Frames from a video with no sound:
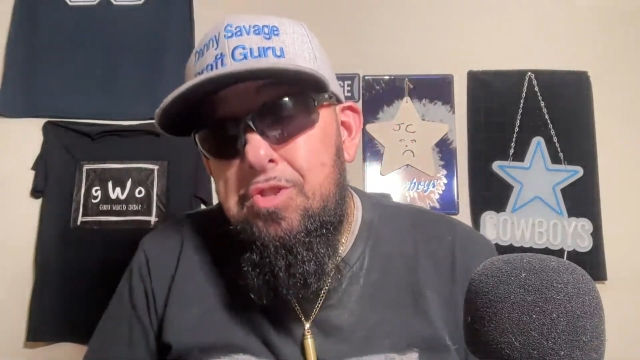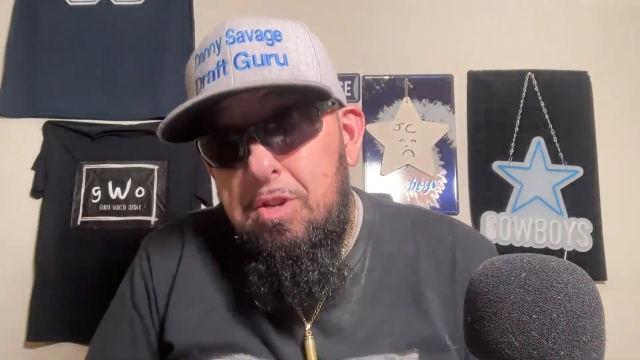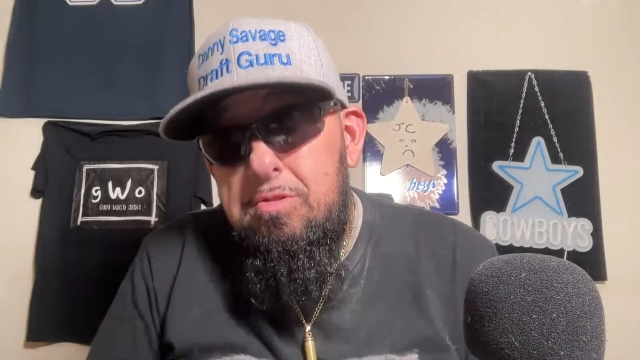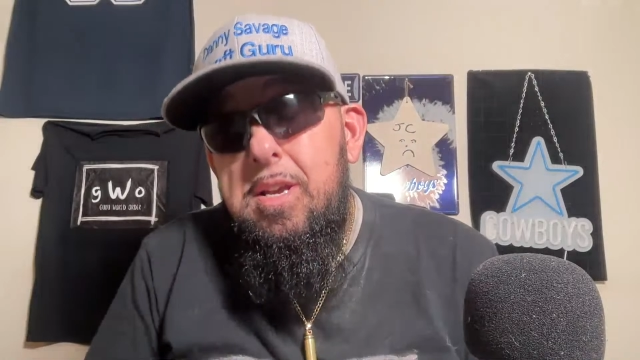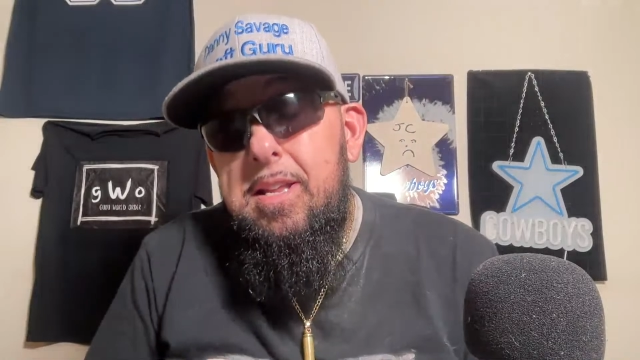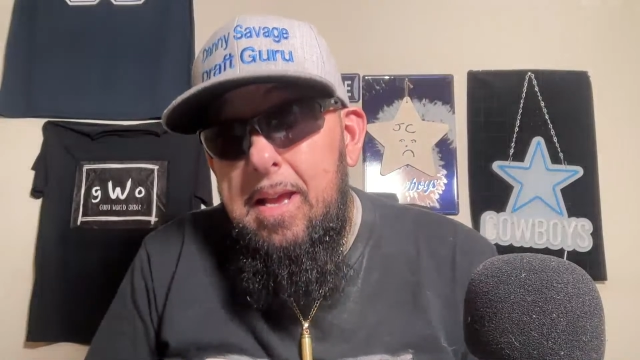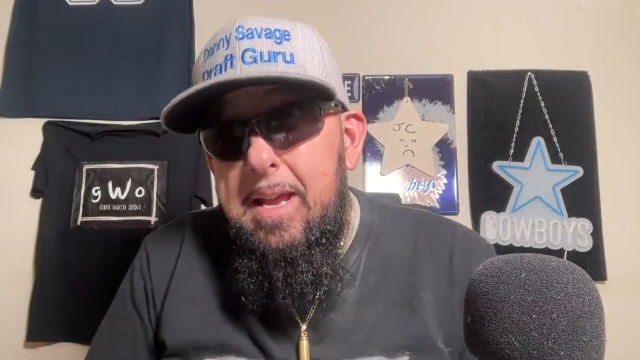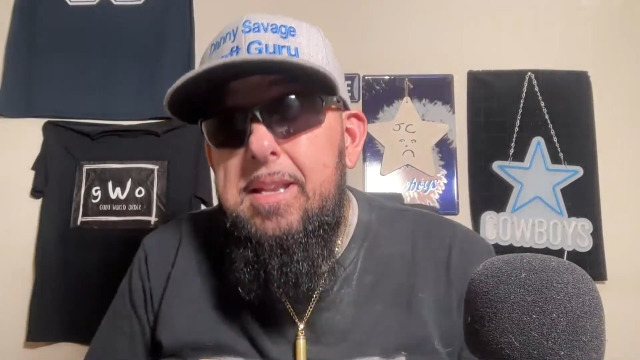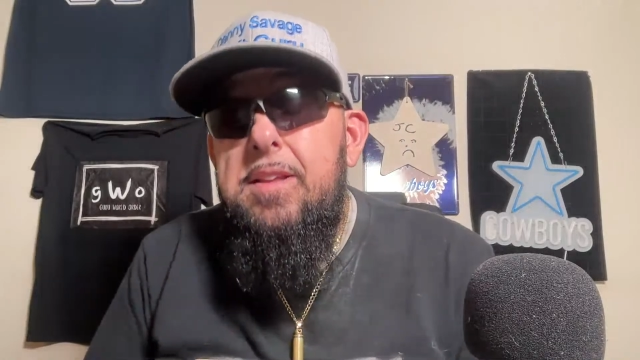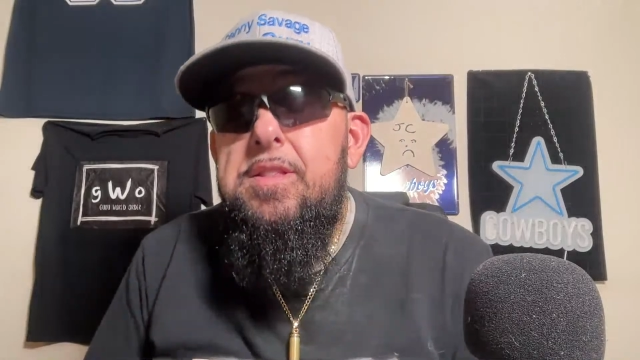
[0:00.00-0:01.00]

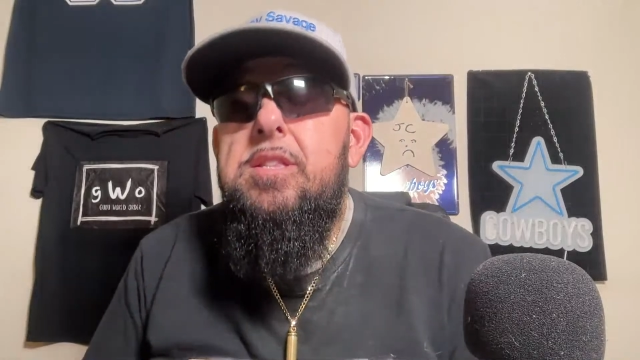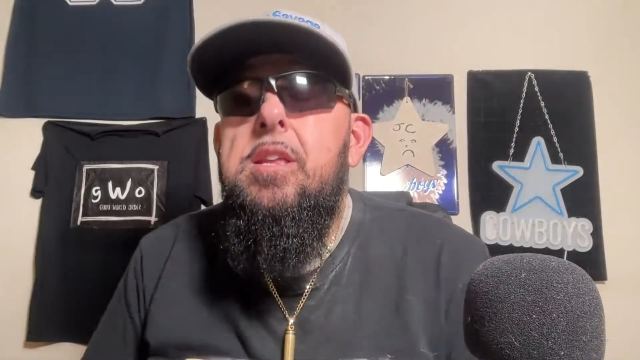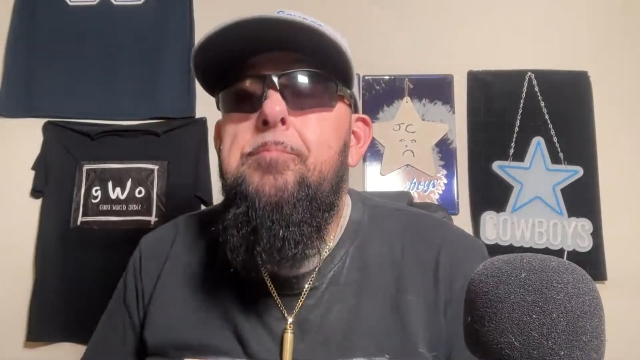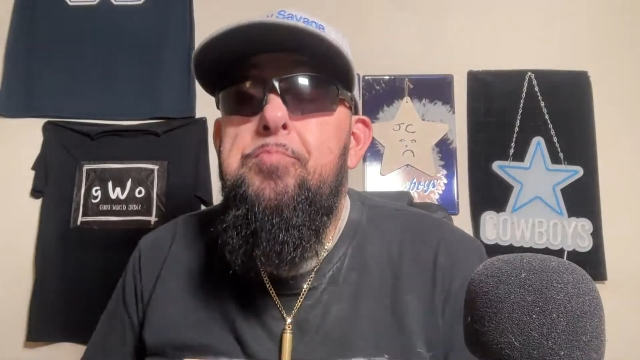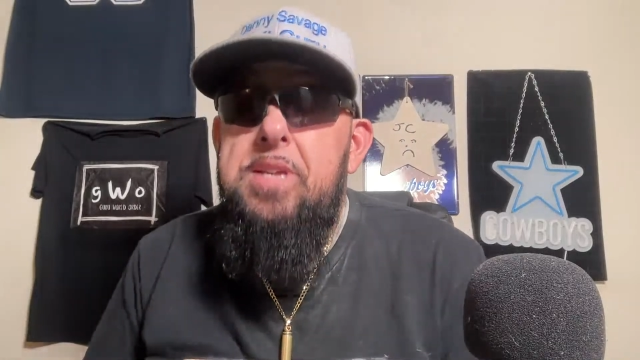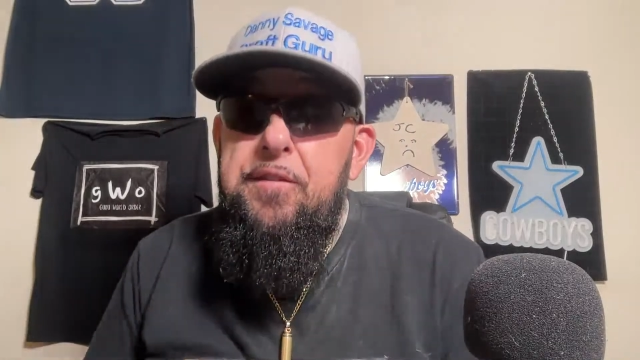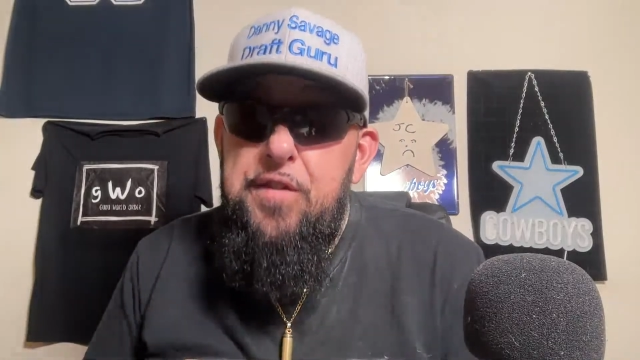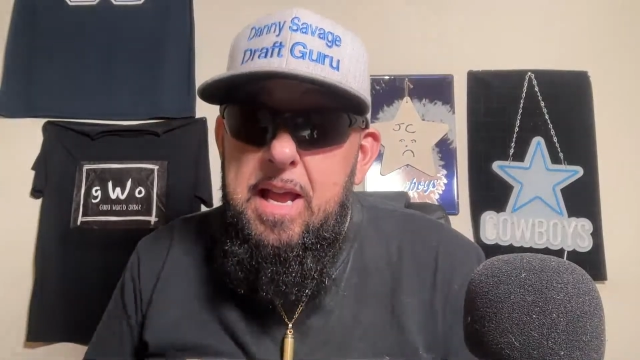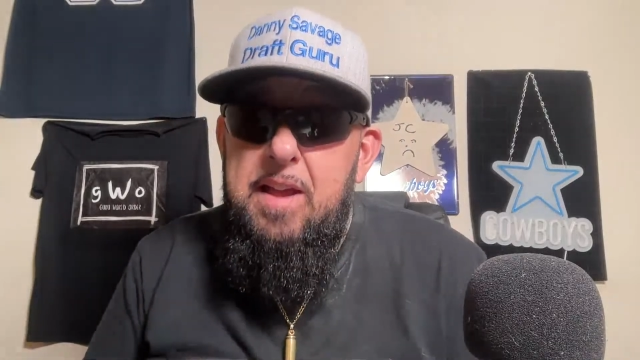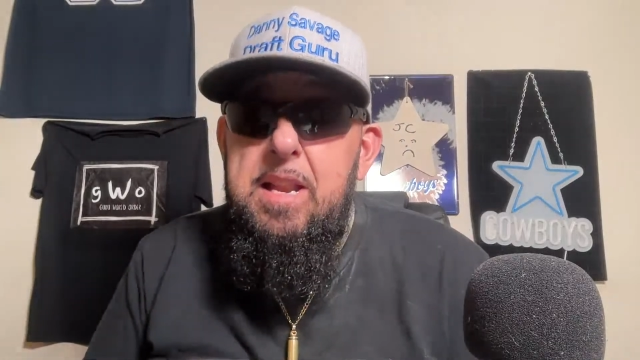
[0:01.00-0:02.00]
the
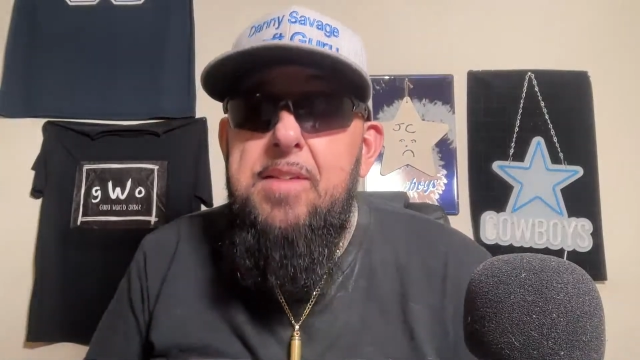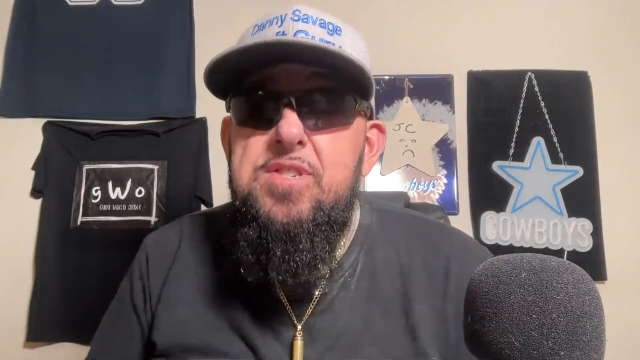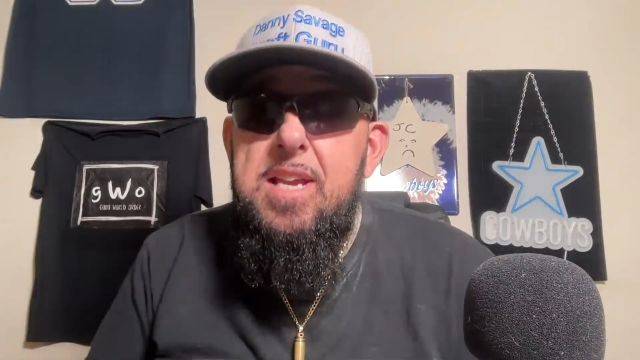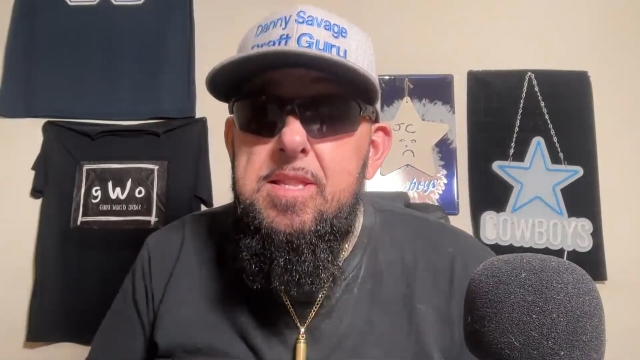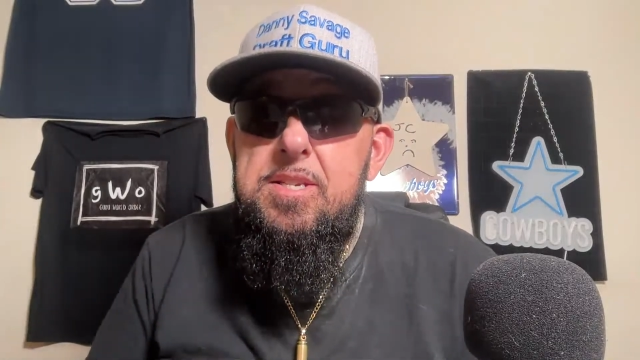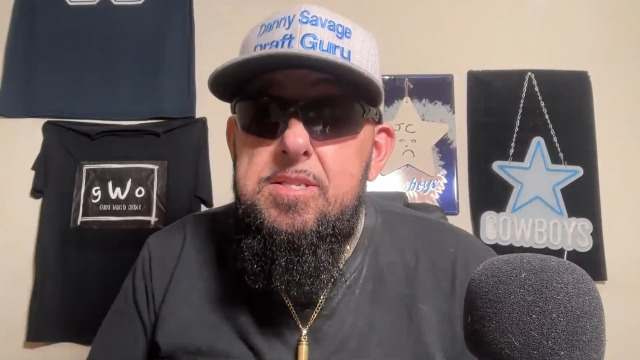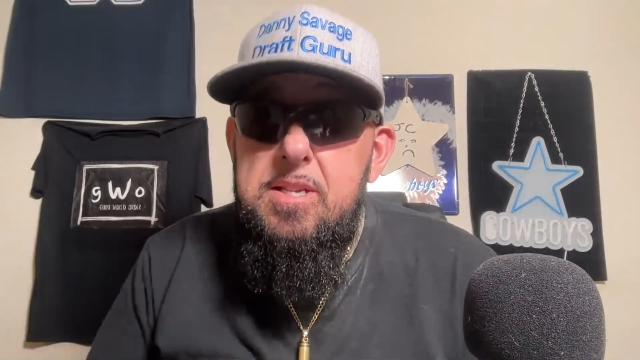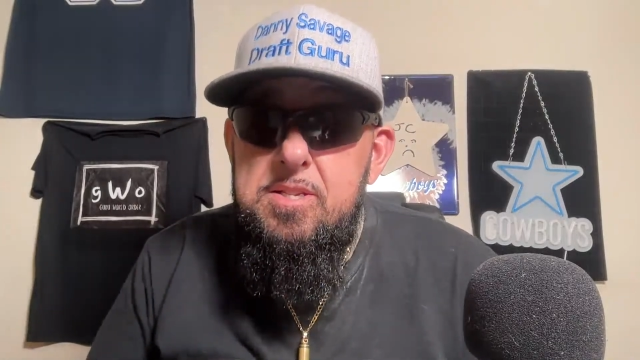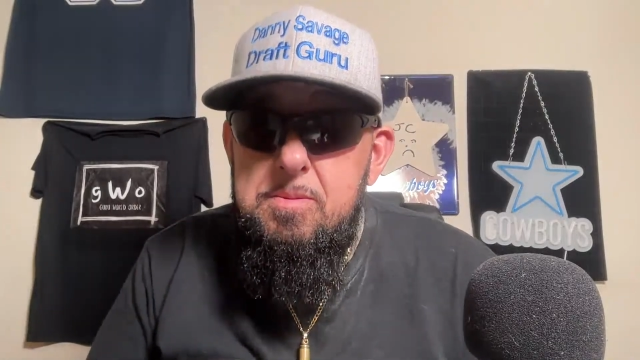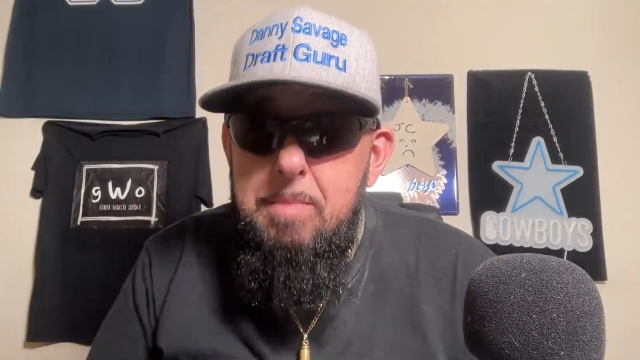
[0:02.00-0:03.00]
defense, and I've said this
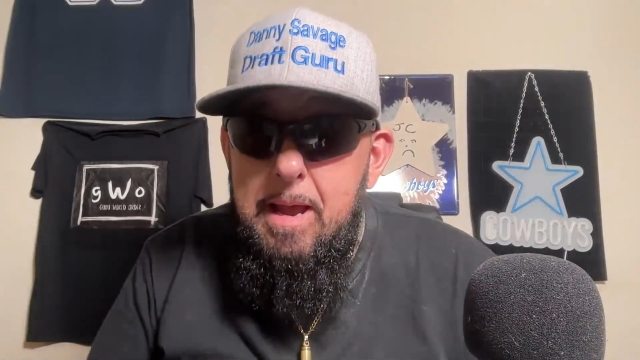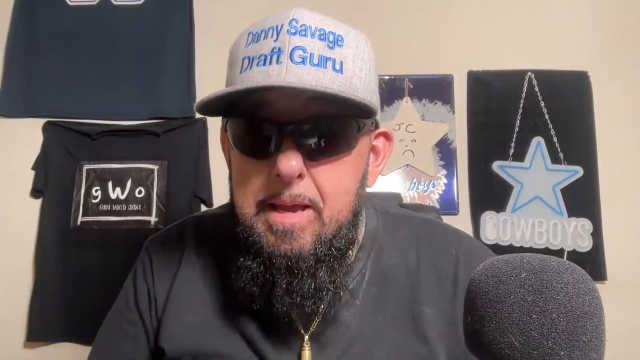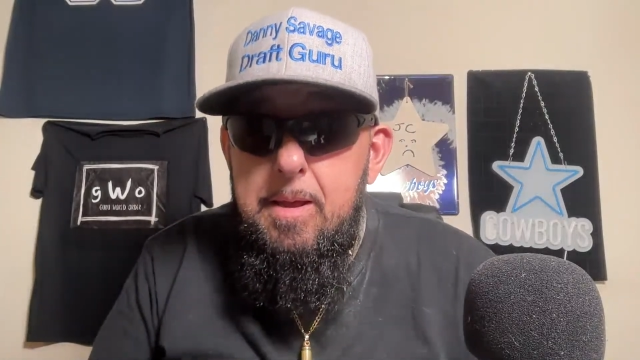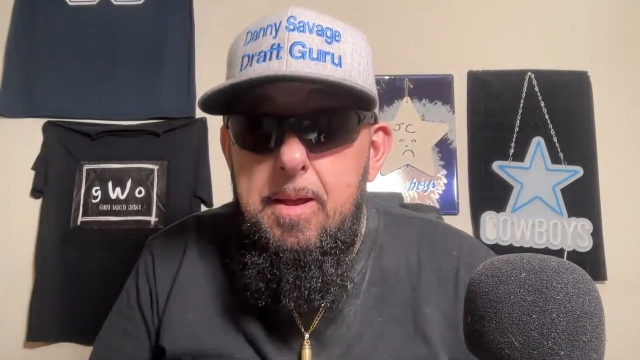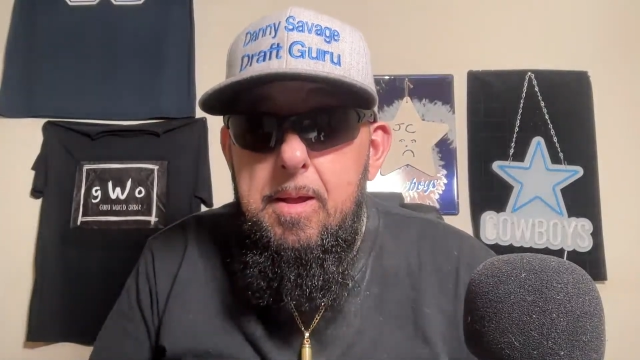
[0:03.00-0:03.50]
since May.